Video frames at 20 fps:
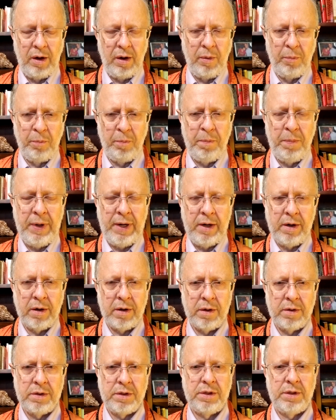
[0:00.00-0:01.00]

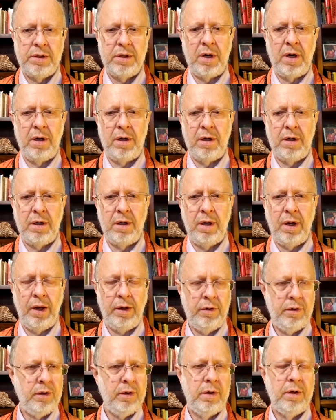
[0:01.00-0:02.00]
Because
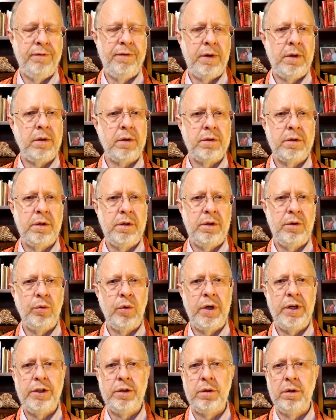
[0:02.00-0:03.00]
it's a difficult
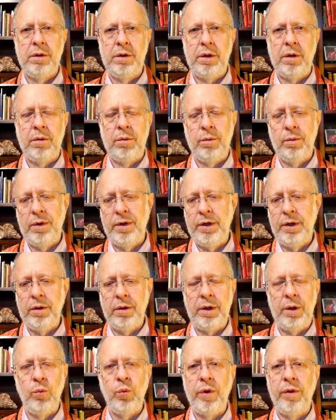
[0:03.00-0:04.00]
situation. We're
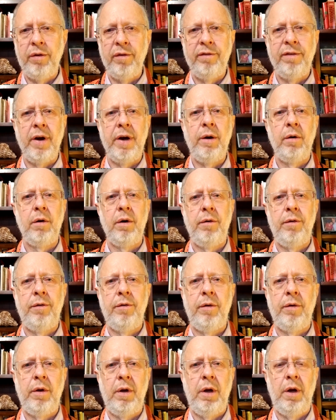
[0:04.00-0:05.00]
dealing with a virus,
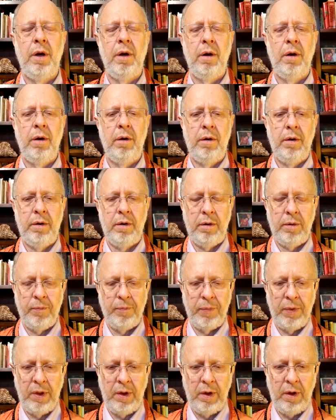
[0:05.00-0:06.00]

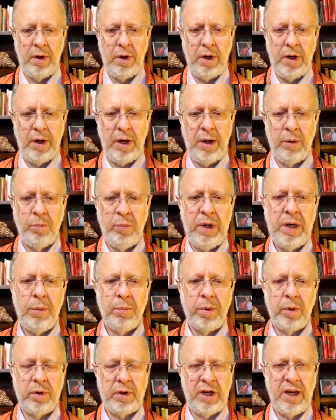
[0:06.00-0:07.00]
and
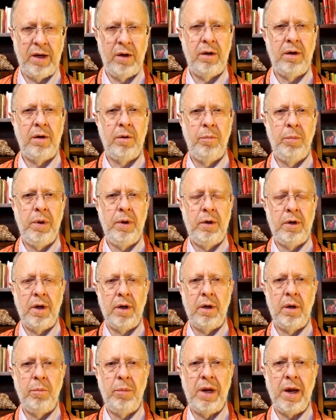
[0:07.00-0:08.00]
people tend
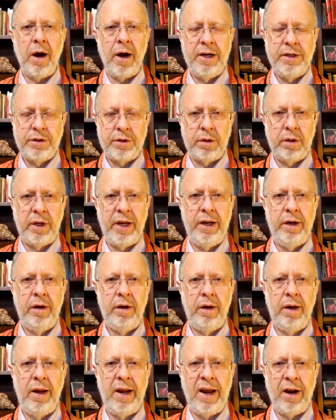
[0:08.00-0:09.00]
to be isolated
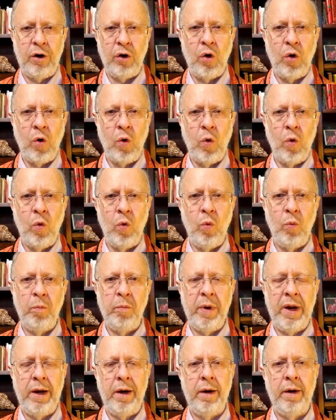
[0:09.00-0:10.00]
at home,
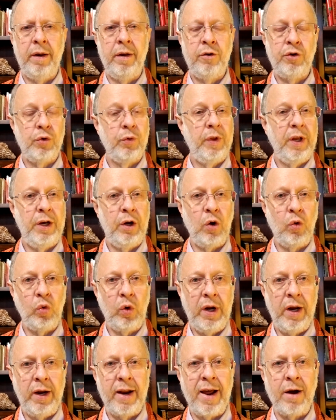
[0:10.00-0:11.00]
and so they don't
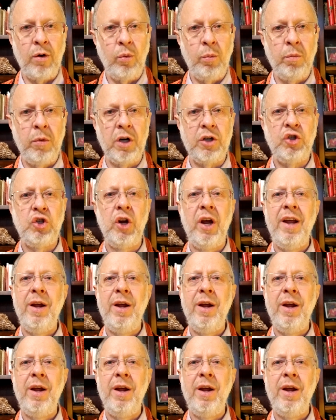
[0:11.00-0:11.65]
get out much.